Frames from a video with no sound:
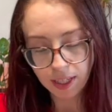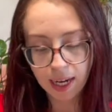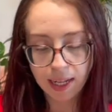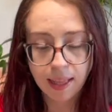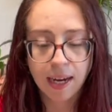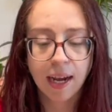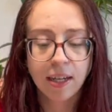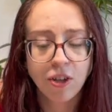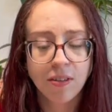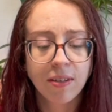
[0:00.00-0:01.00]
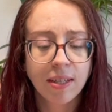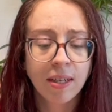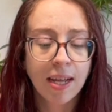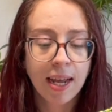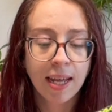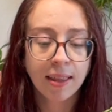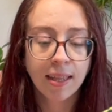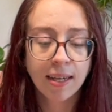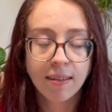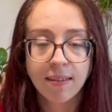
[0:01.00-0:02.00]
And then I just did a
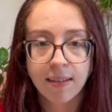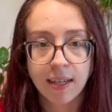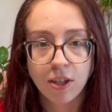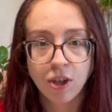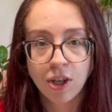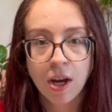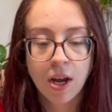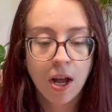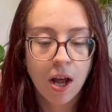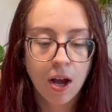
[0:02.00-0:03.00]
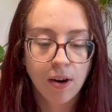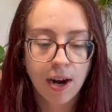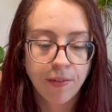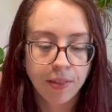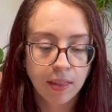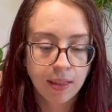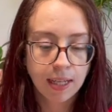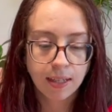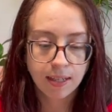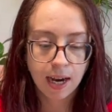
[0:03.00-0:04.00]
linen stitch around the
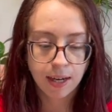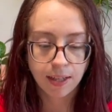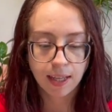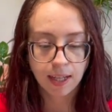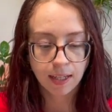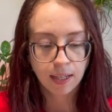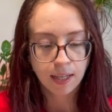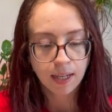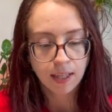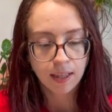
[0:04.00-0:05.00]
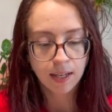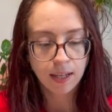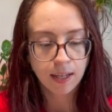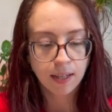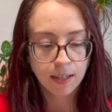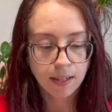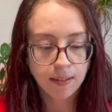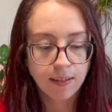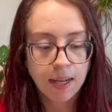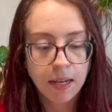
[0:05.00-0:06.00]
entire thing. The
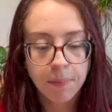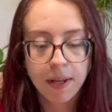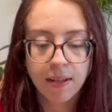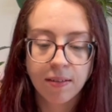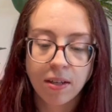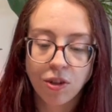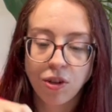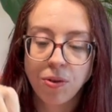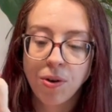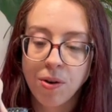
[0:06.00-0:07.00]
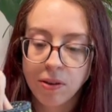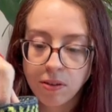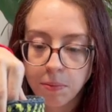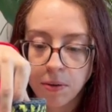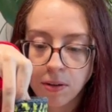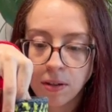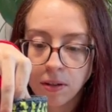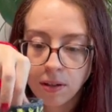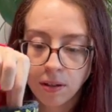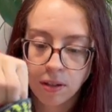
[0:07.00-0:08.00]
seam isn't too noticeable,
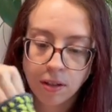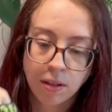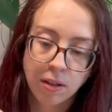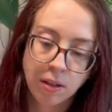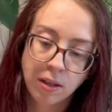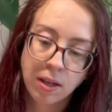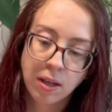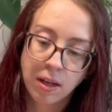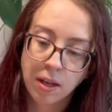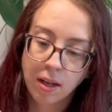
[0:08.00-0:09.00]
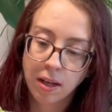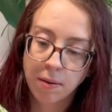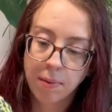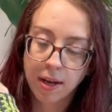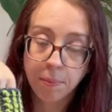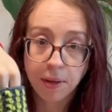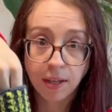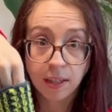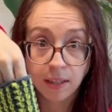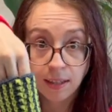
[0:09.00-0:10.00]
in my
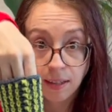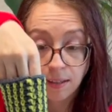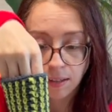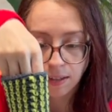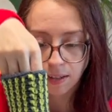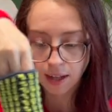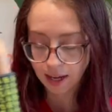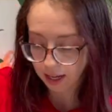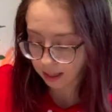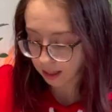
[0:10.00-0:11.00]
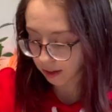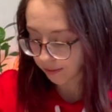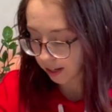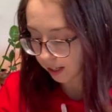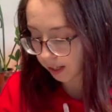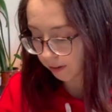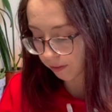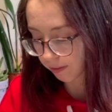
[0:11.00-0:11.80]
opinion, and I think they're very cute.